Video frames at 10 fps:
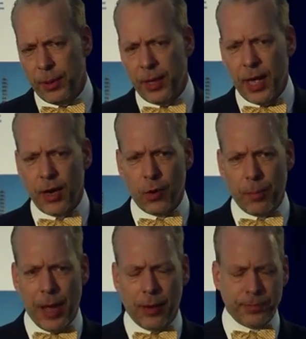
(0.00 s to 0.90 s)
bit later
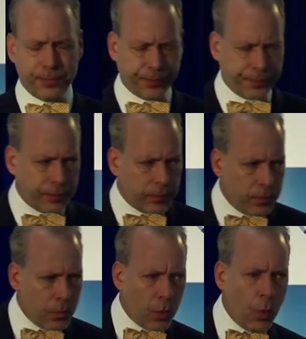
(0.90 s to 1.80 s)
about
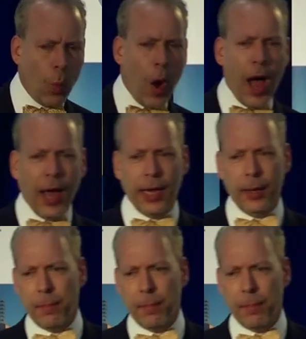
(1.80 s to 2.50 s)
why it